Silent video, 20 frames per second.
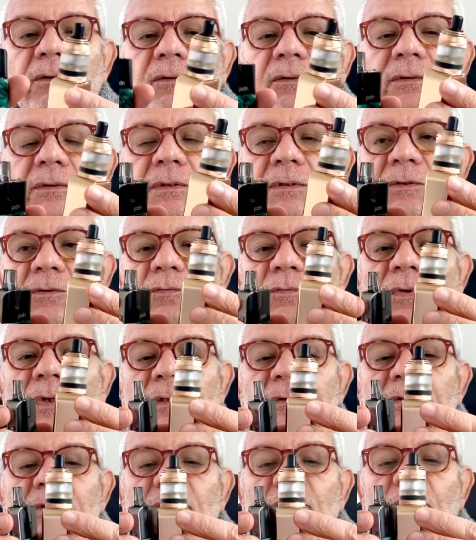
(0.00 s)
this is
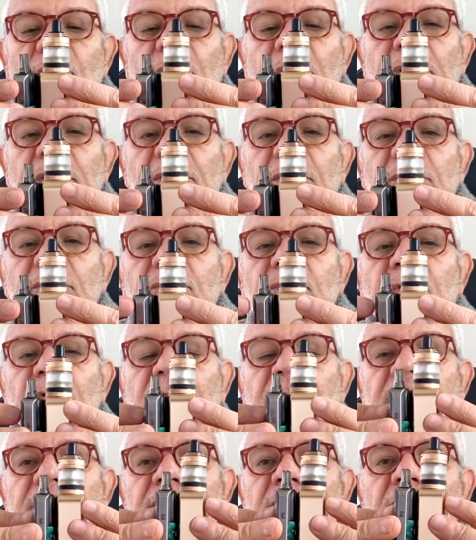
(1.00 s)
2200, so you
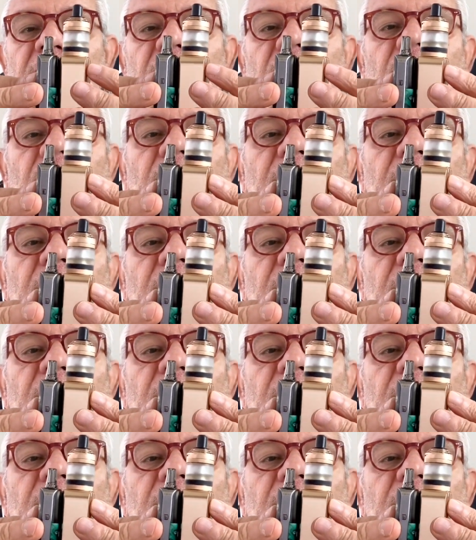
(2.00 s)
can see, you know,